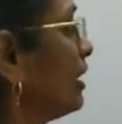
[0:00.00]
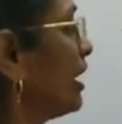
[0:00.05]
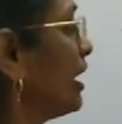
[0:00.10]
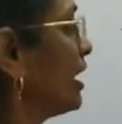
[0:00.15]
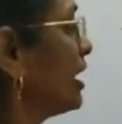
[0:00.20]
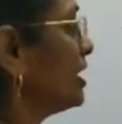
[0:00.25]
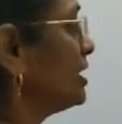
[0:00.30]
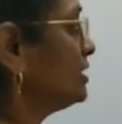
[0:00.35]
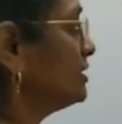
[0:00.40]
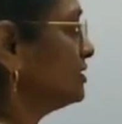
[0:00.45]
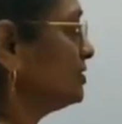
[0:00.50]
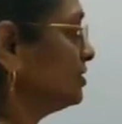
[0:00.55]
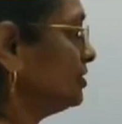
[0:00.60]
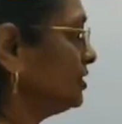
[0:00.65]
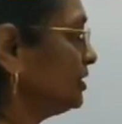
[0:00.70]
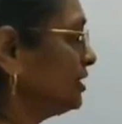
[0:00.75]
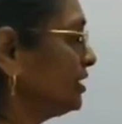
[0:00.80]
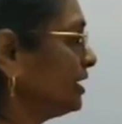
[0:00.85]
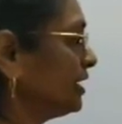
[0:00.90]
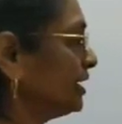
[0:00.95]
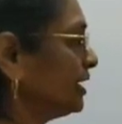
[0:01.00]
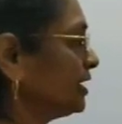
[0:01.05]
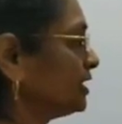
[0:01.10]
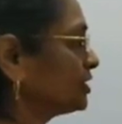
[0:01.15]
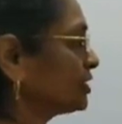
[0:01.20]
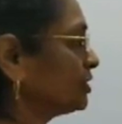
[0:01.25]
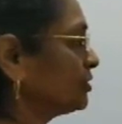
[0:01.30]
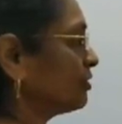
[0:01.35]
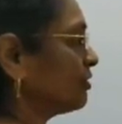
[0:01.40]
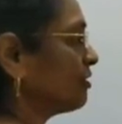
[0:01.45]
as
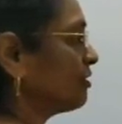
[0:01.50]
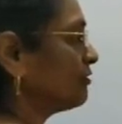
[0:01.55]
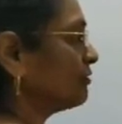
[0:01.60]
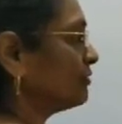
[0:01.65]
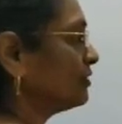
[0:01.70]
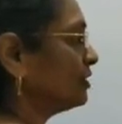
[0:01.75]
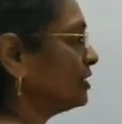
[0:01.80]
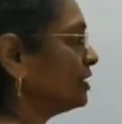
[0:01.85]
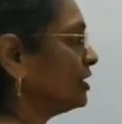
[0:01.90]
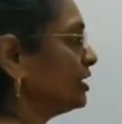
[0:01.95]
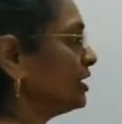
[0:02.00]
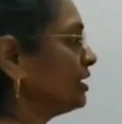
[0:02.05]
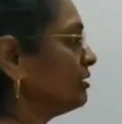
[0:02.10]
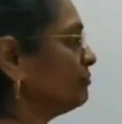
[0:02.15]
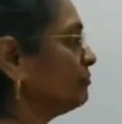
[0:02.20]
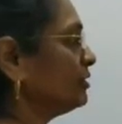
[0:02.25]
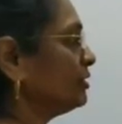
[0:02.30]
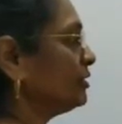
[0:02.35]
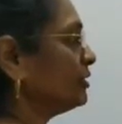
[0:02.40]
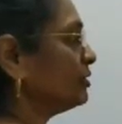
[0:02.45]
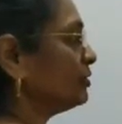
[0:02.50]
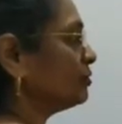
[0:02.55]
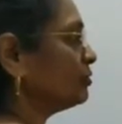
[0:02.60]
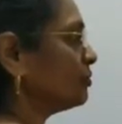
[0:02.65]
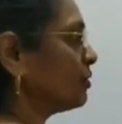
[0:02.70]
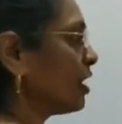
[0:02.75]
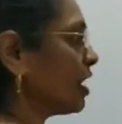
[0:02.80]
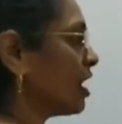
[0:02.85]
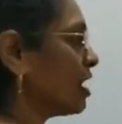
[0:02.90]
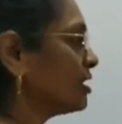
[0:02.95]
integration of dm
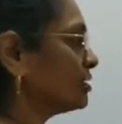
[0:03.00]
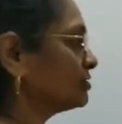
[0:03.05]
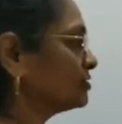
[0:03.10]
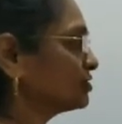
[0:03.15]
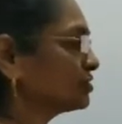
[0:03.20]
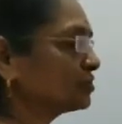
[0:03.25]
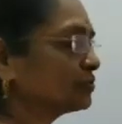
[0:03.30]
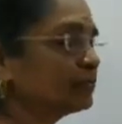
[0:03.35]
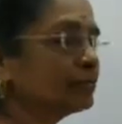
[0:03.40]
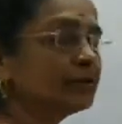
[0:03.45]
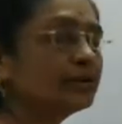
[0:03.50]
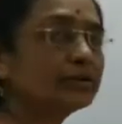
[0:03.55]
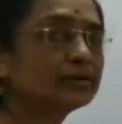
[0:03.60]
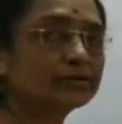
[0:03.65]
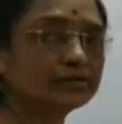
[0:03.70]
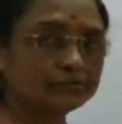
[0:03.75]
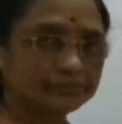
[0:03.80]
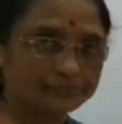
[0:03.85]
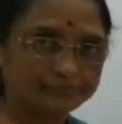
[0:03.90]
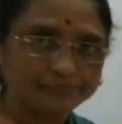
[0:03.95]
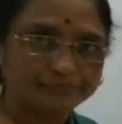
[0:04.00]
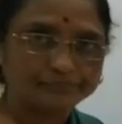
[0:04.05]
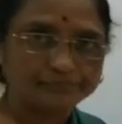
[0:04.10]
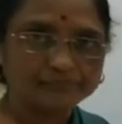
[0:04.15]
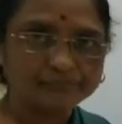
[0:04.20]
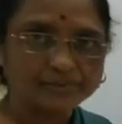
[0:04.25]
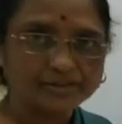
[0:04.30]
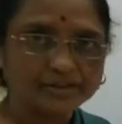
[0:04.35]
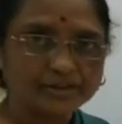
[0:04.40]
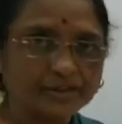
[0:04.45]
into r square,
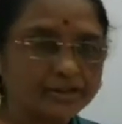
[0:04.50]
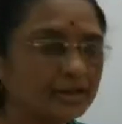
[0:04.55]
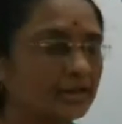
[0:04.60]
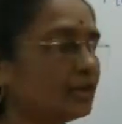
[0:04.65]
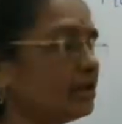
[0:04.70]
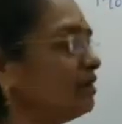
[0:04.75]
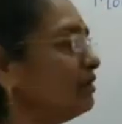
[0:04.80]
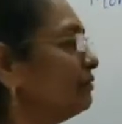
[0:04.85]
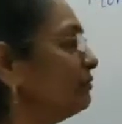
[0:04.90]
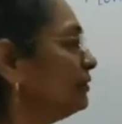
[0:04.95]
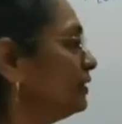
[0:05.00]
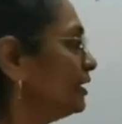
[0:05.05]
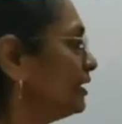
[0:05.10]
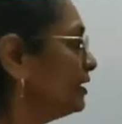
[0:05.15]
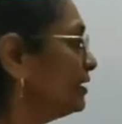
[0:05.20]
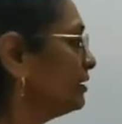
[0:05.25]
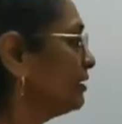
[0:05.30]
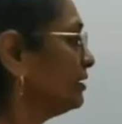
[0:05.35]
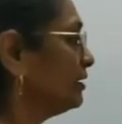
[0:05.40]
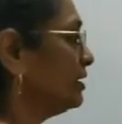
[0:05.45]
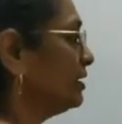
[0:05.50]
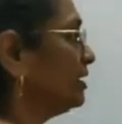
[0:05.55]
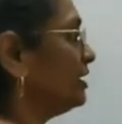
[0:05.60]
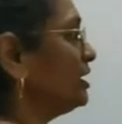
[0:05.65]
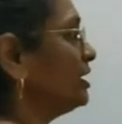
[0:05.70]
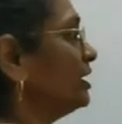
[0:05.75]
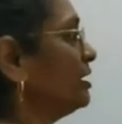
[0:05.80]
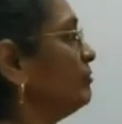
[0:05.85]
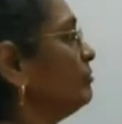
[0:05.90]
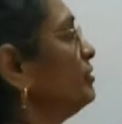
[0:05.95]
where
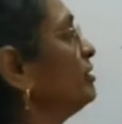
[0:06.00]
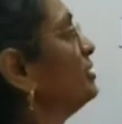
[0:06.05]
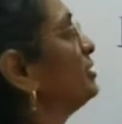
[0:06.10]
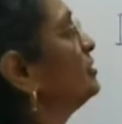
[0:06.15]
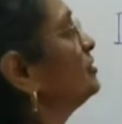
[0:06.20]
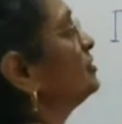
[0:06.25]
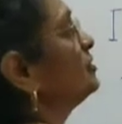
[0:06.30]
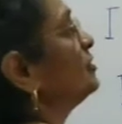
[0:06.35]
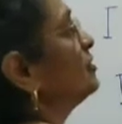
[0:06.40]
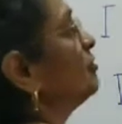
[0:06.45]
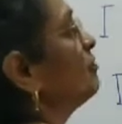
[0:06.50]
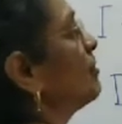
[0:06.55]
dm is the